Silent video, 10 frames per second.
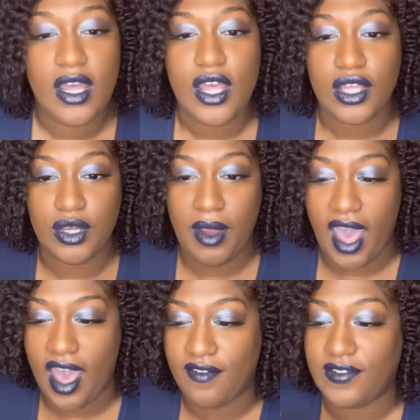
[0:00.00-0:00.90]
You
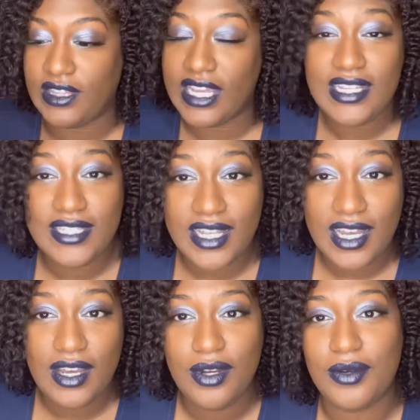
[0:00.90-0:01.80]
have Lisa,
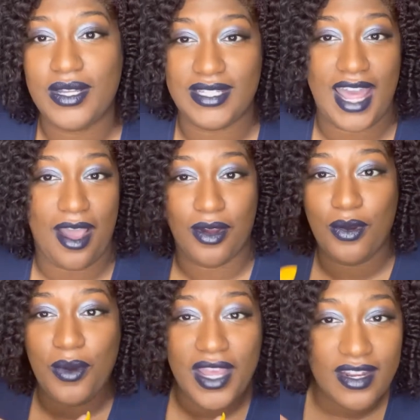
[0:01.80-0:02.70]
who is now
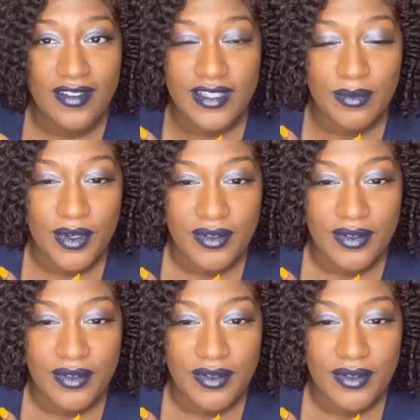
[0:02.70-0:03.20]
Queen of Zamunda,